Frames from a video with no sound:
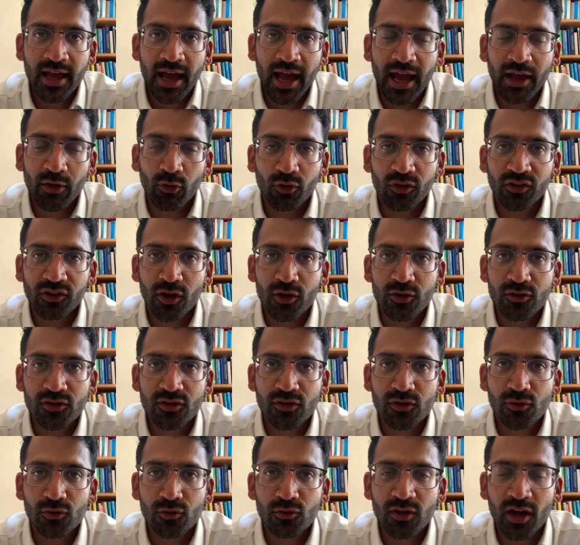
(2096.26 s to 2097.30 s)
and also
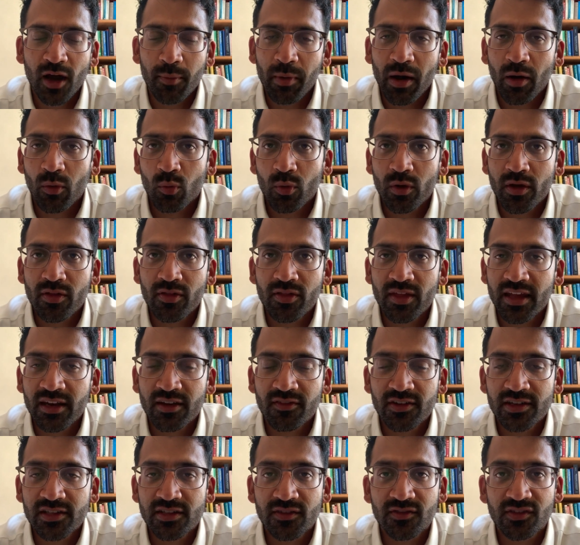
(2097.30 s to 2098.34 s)
to come up with
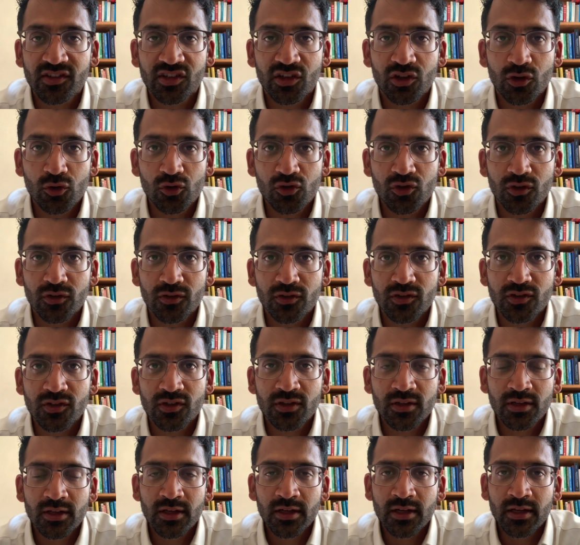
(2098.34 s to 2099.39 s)
innovative
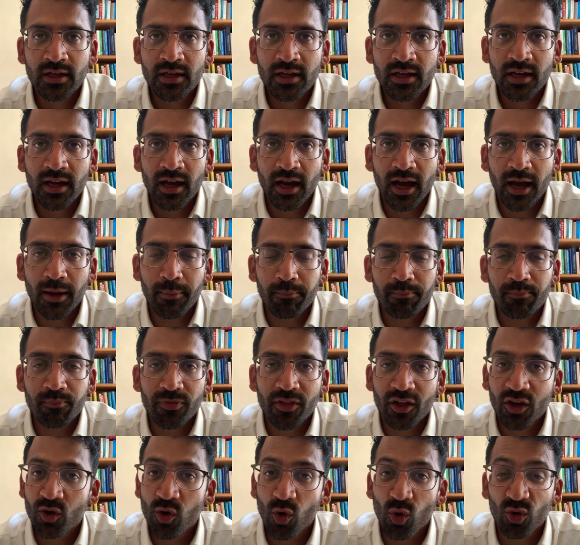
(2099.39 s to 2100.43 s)
solutions.
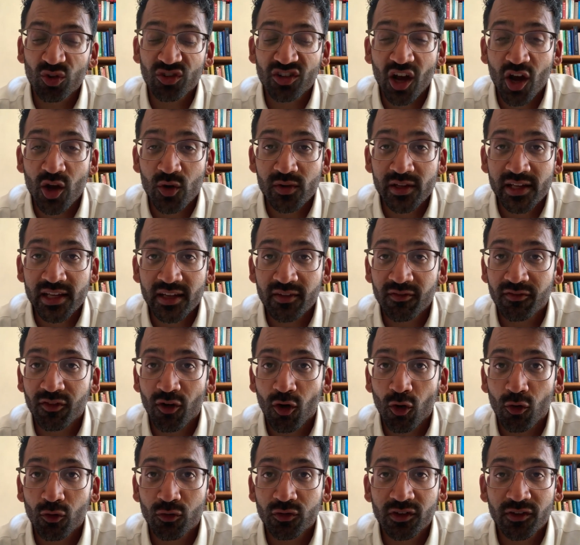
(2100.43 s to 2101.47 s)
The course only
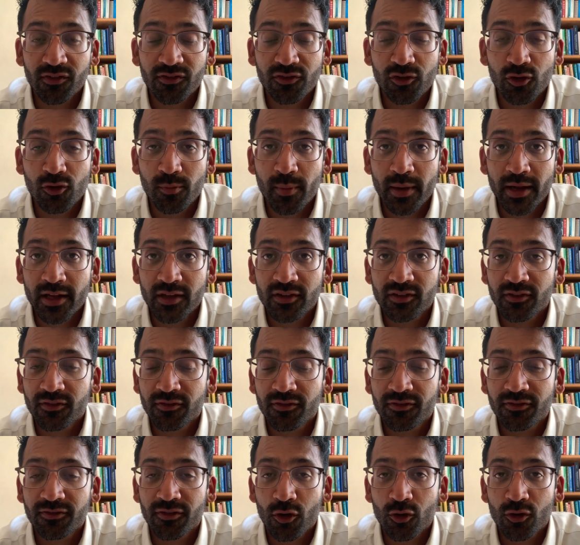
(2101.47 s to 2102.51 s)
involves a few minutes
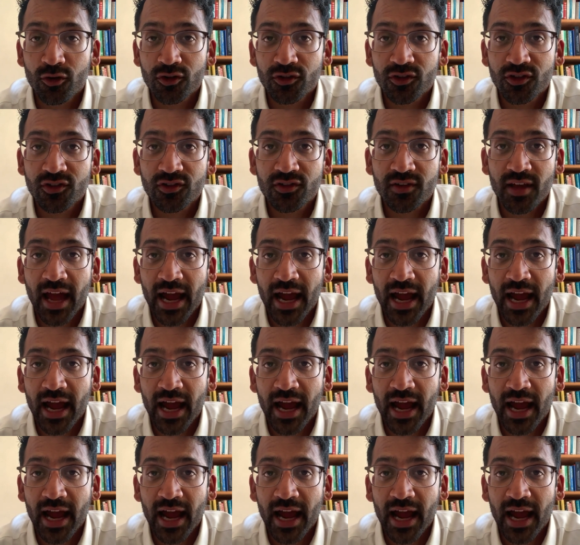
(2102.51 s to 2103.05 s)
of focused